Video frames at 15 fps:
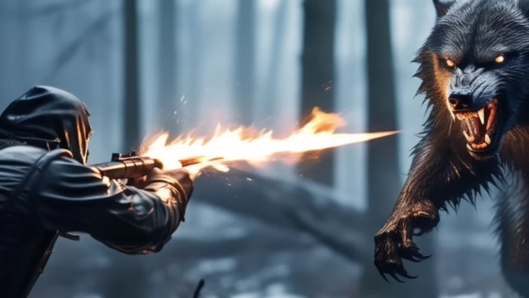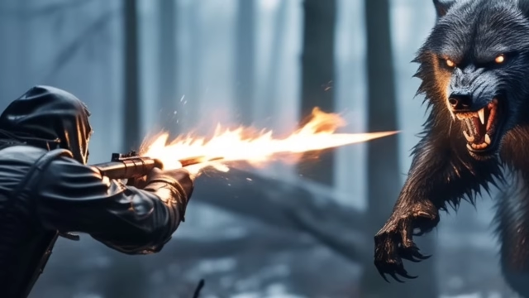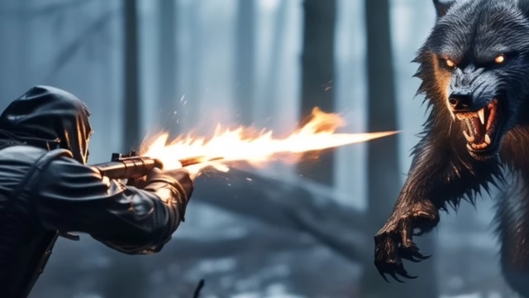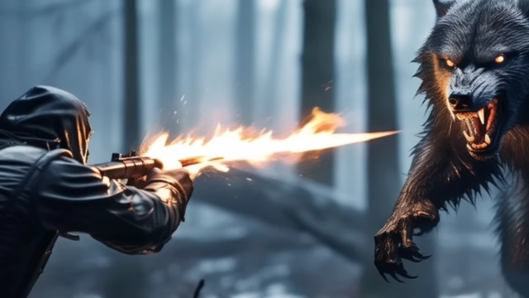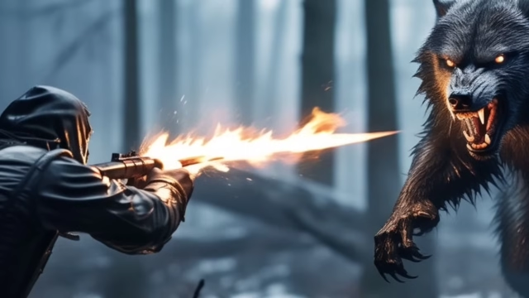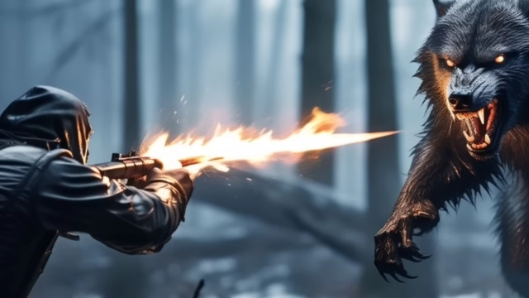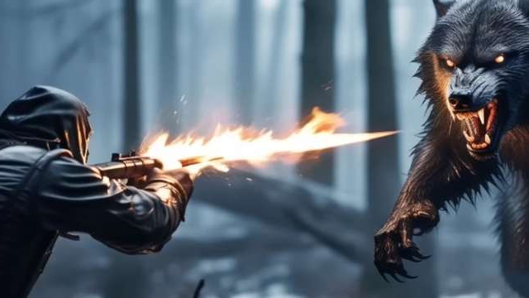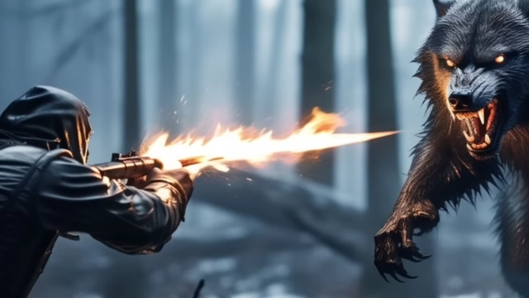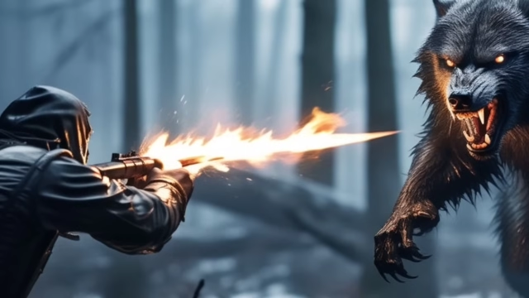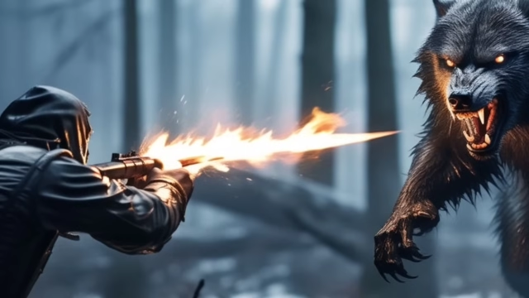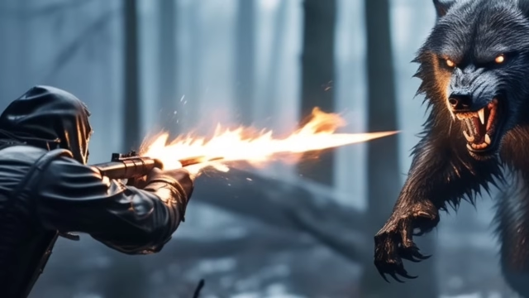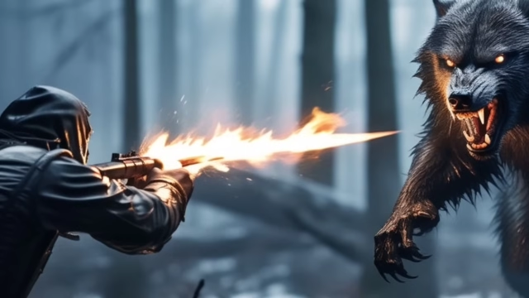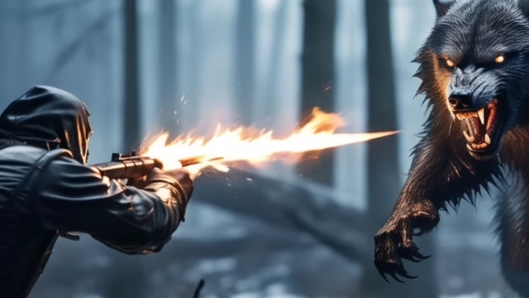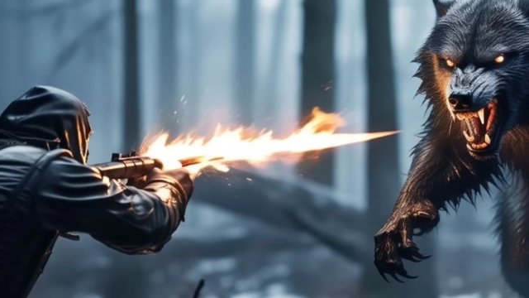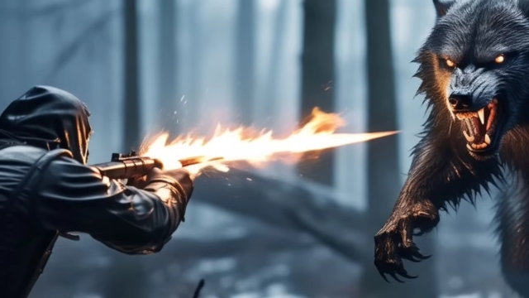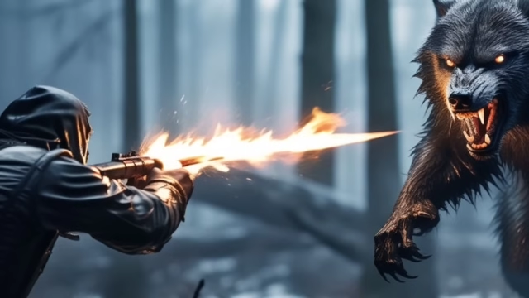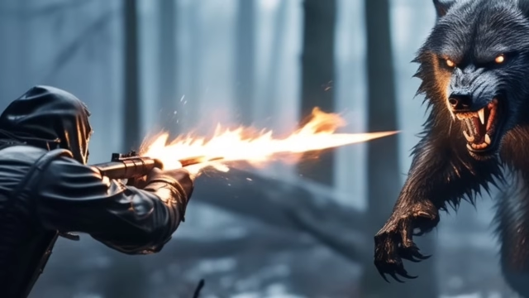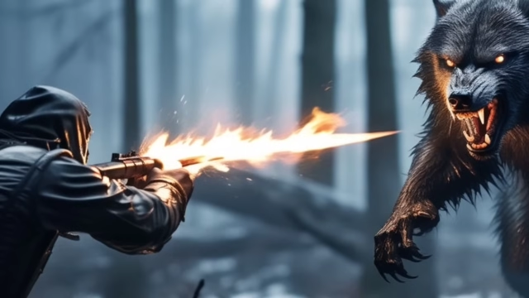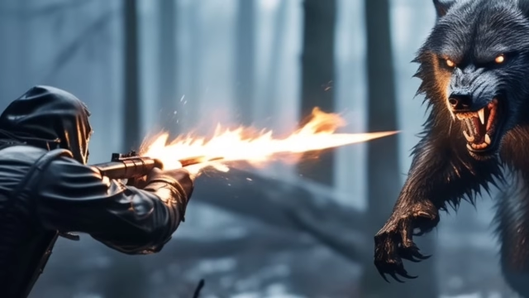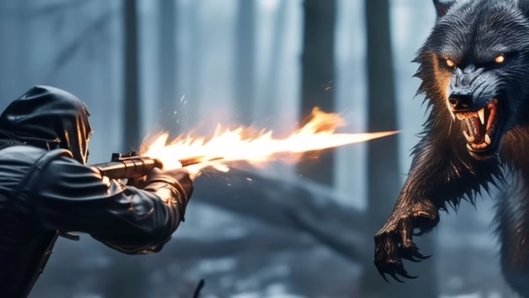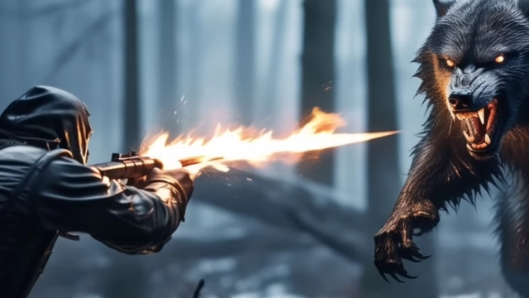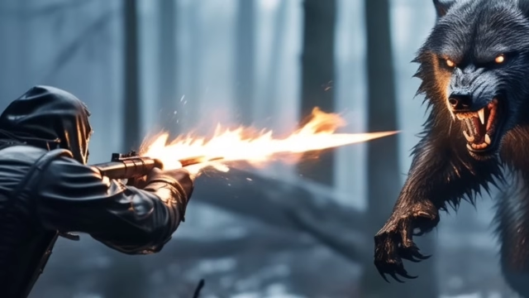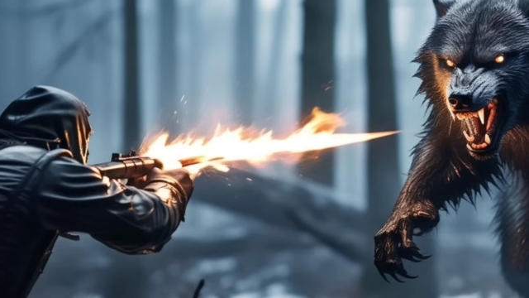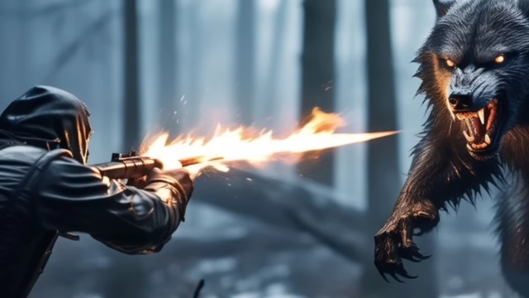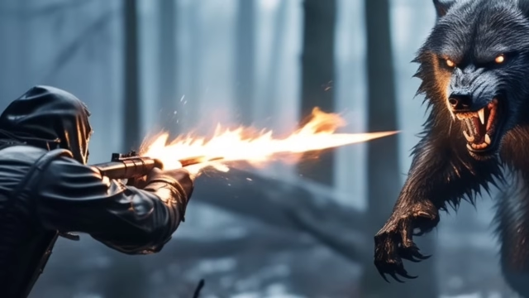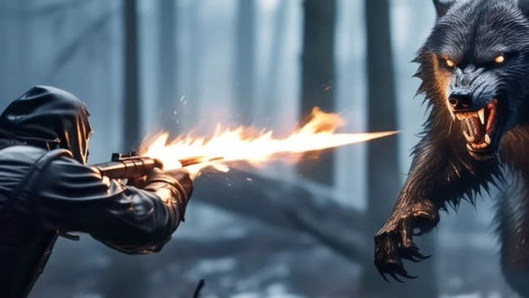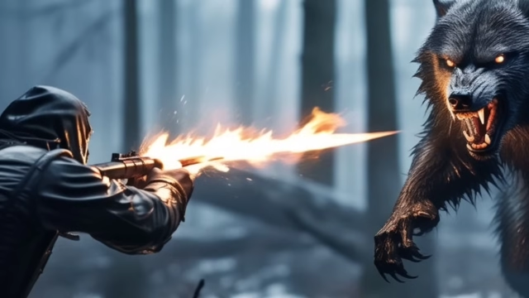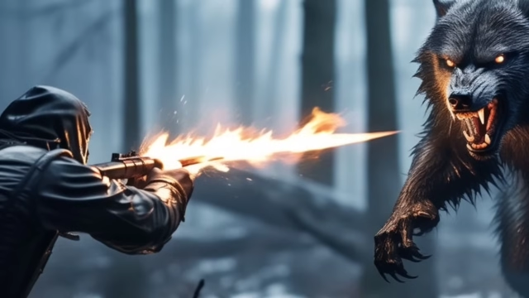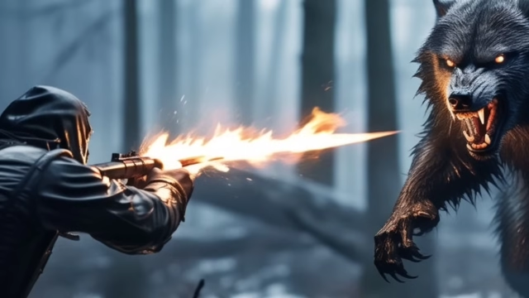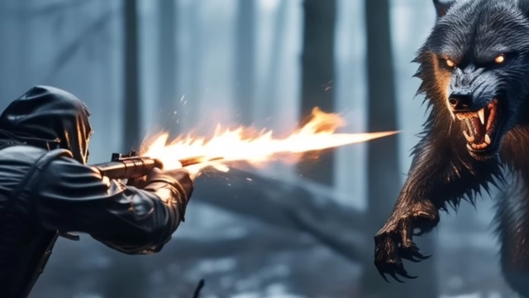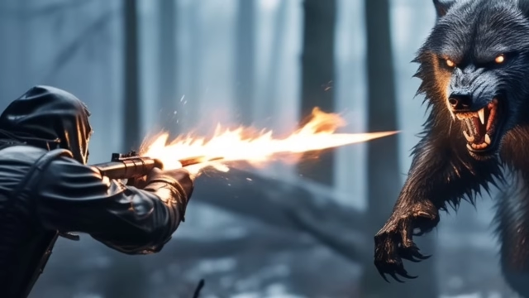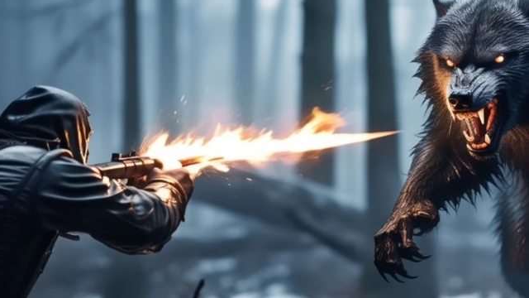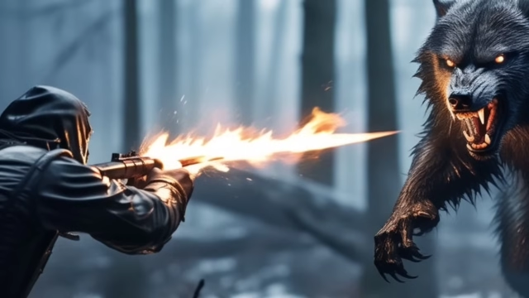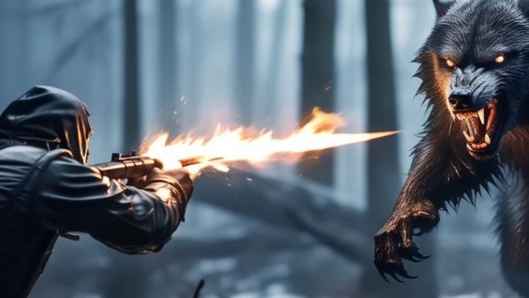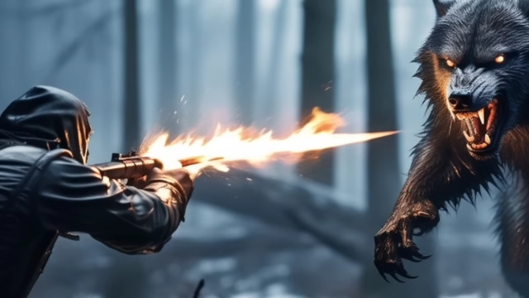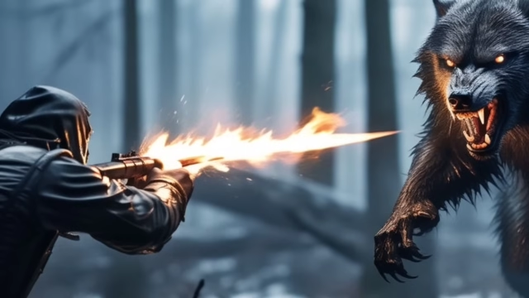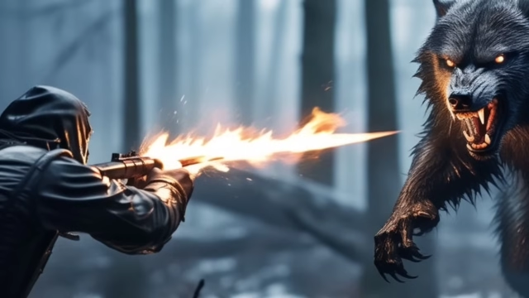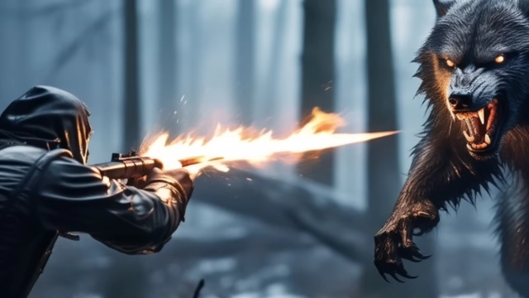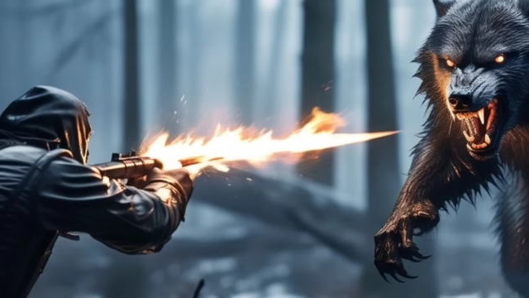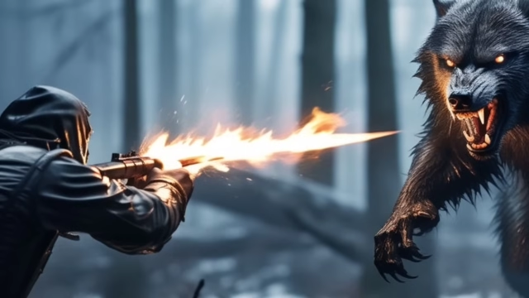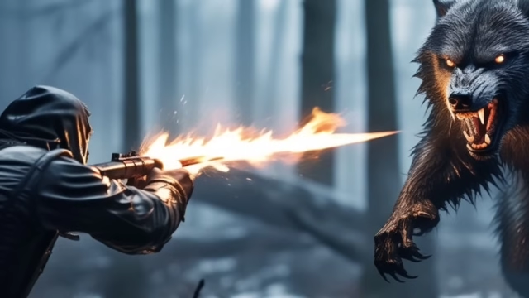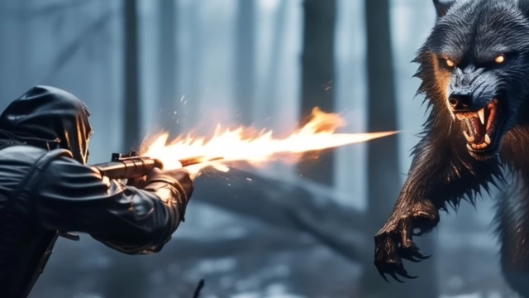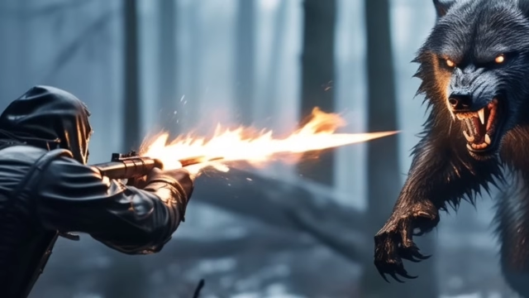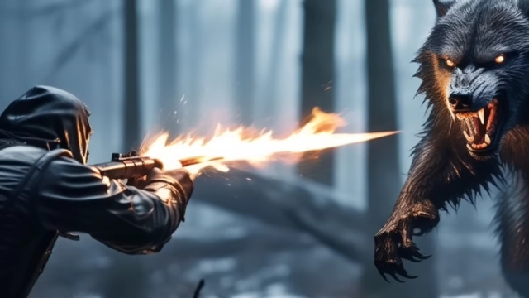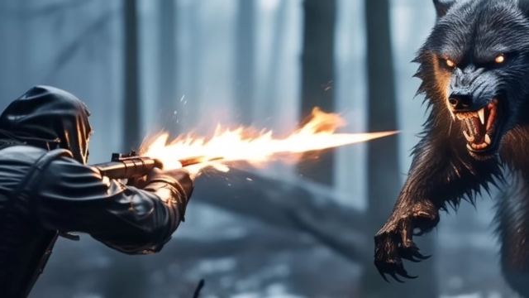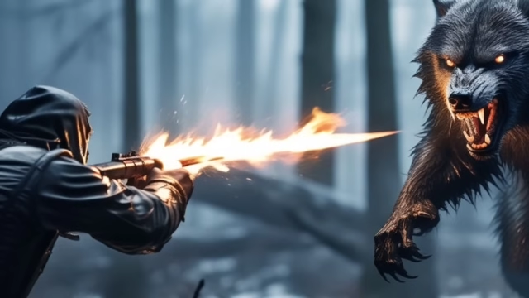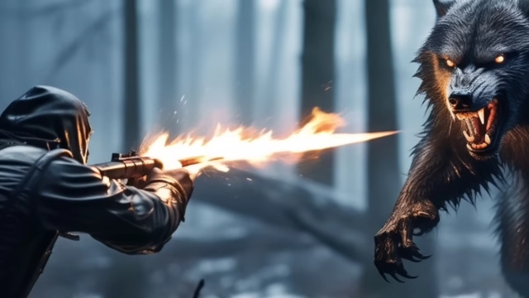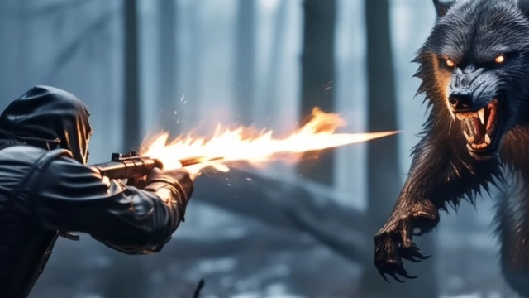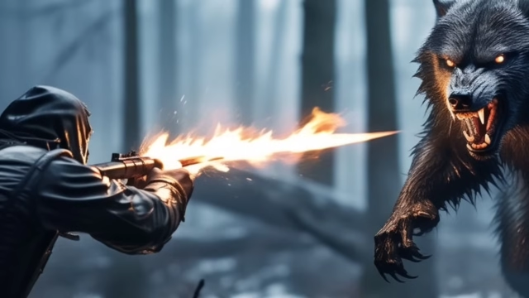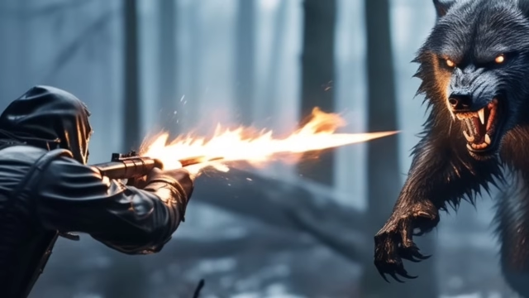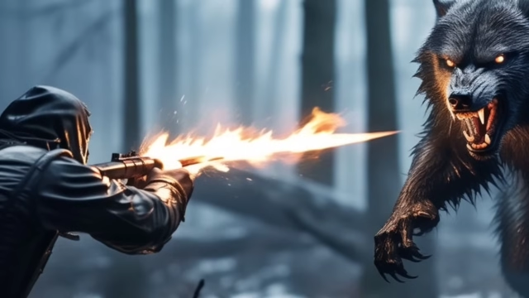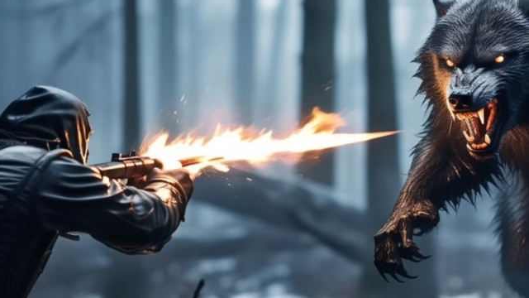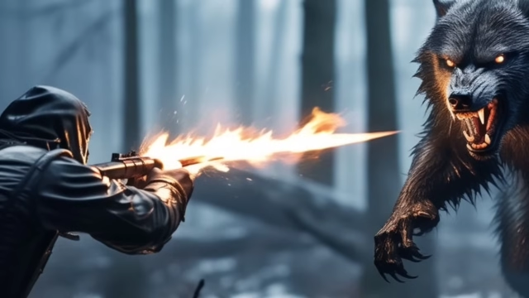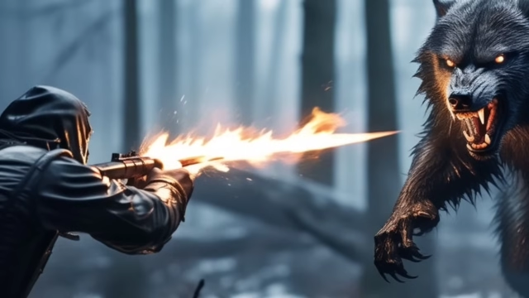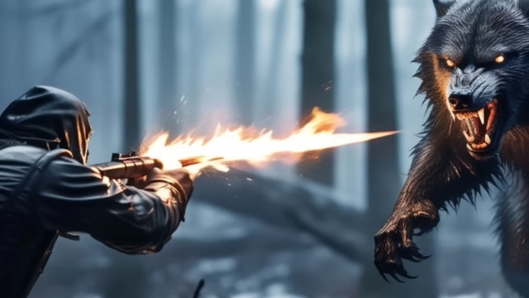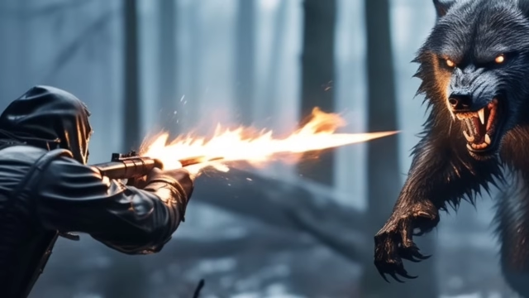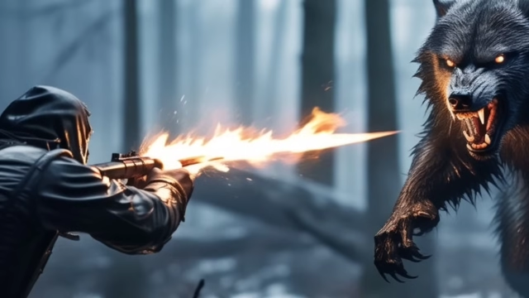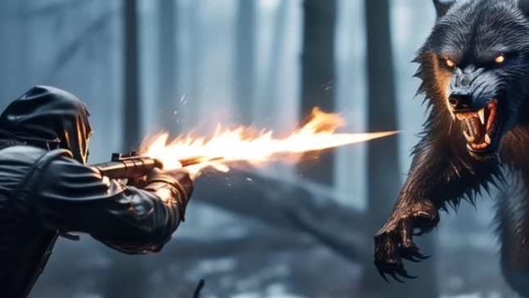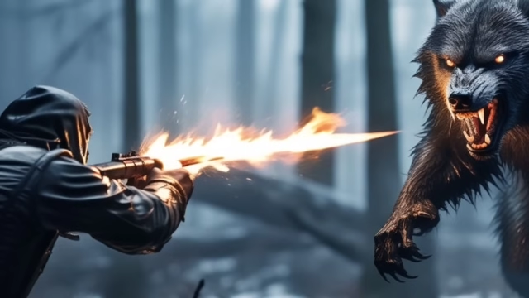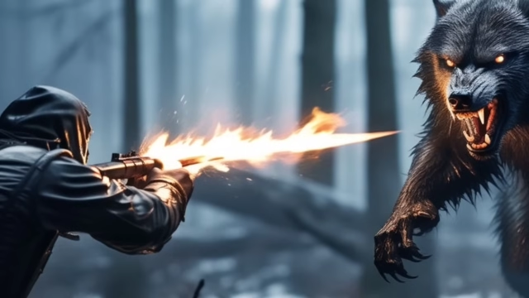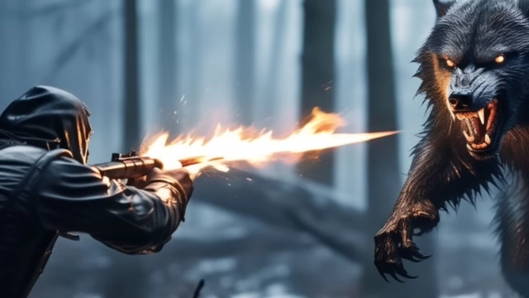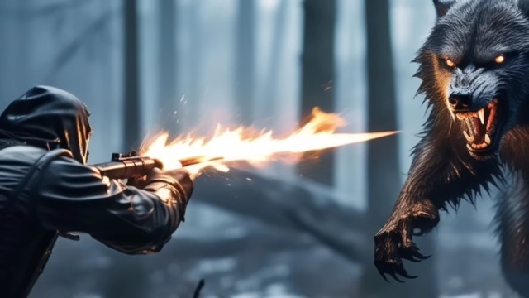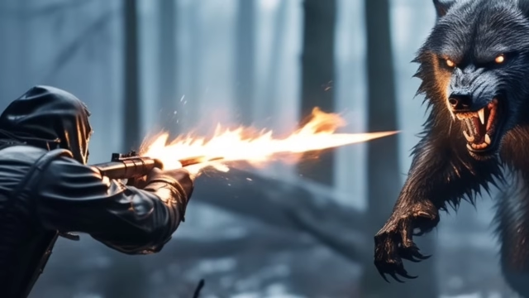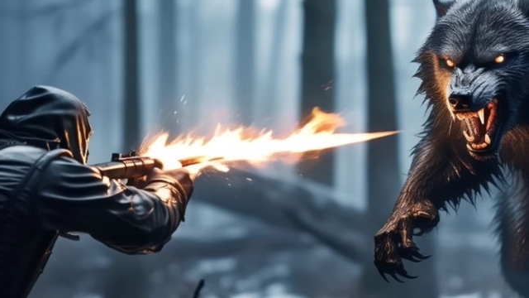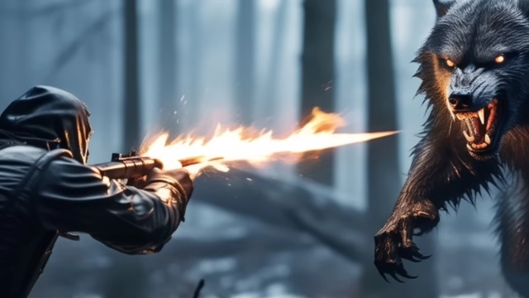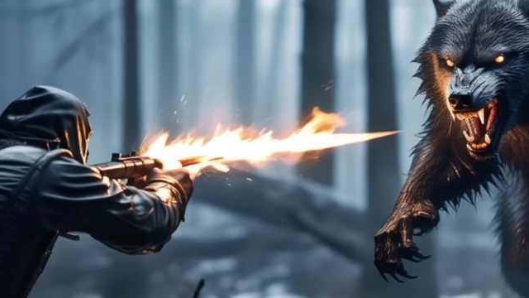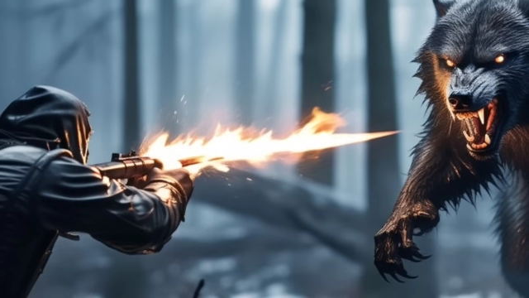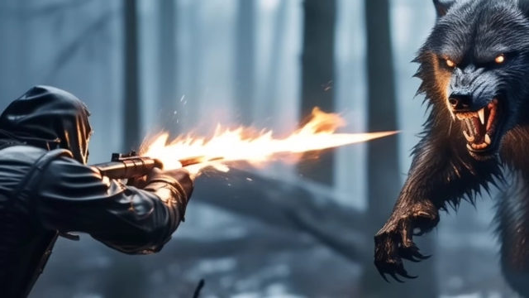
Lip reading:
(no speaker visible)